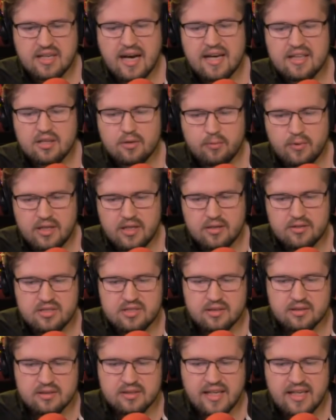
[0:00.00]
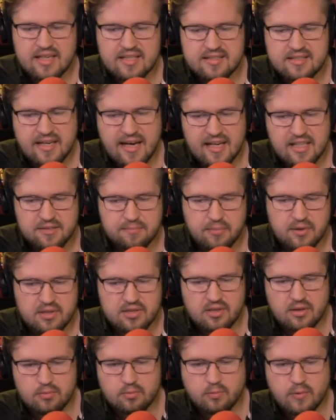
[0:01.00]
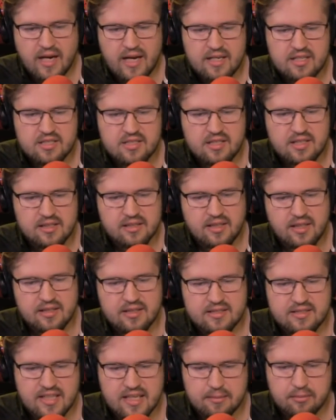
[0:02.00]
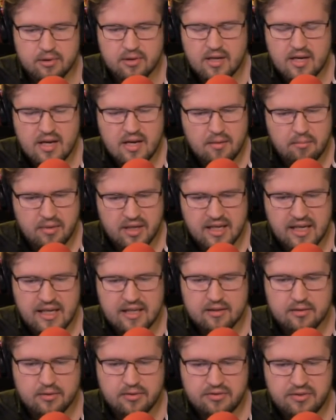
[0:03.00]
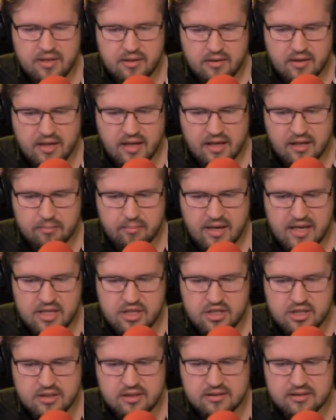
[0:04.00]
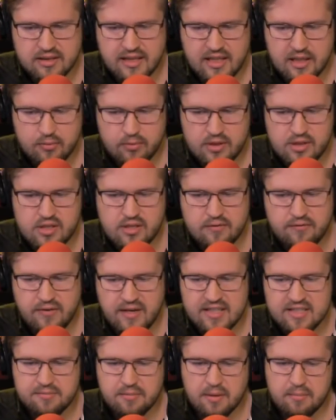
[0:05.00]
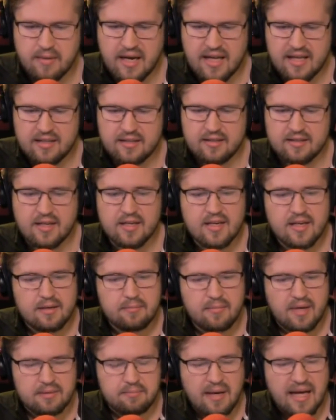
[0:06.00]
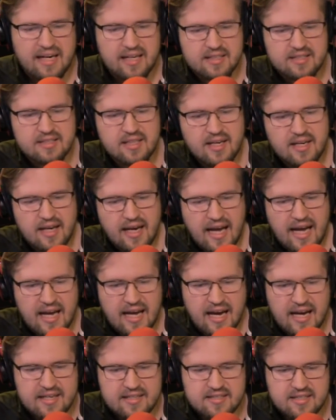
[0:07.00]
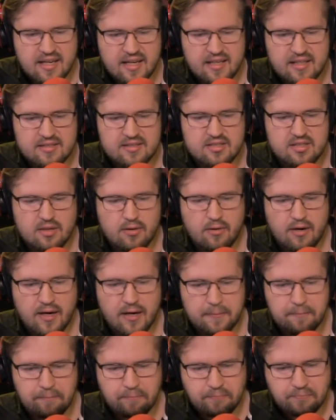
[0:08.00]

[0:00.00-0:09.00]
the windowsill lay his textbooks arranged neatly on the table. Mechanical theory, automation, language, advanced mathematics, AI design, and so on.